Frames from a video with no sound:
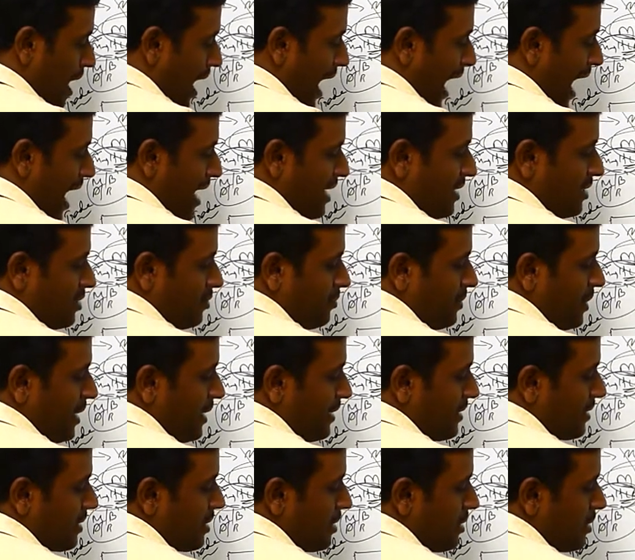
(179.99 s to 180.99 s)

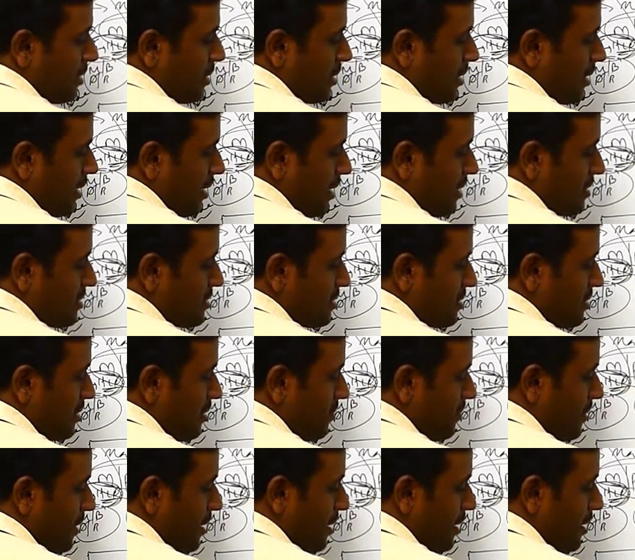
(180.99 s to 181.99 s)
ultimate
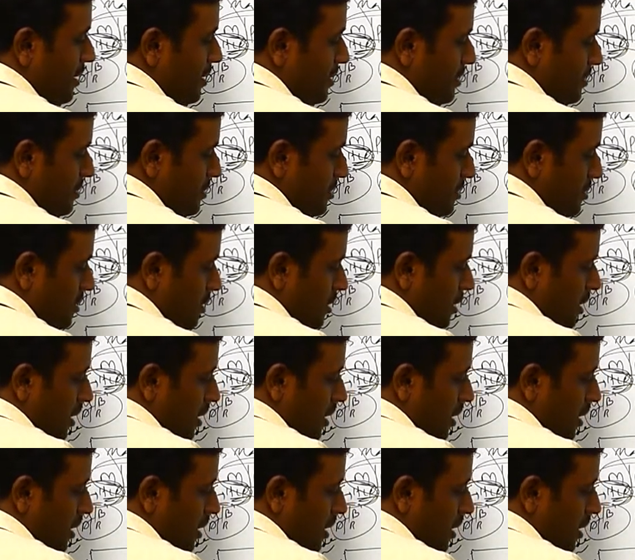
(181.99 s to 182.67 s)
customers.